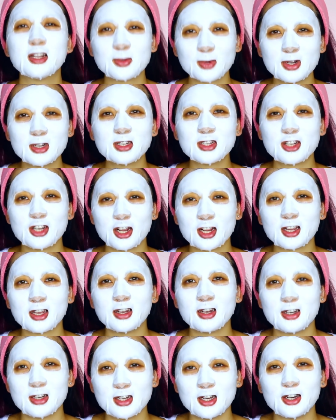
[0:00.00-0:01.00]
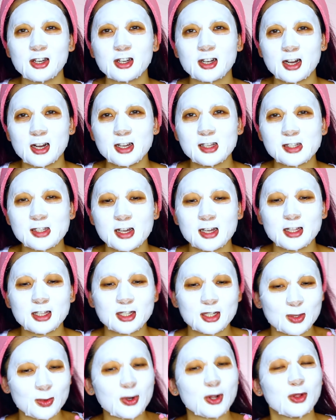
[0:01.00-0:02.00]
just wanted to check in and tell you guys that
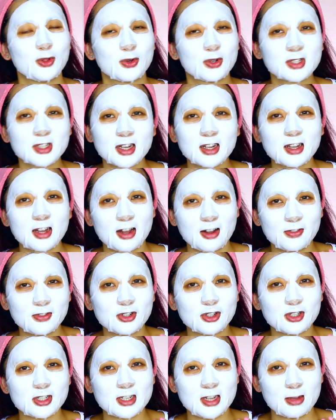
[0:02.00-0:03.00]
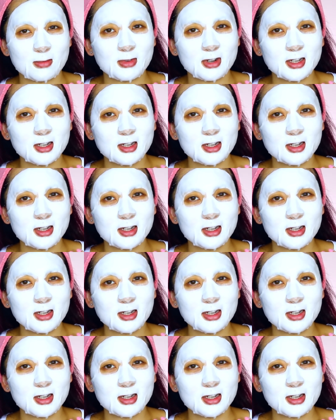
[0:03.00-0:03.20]
this is what it looks like after 10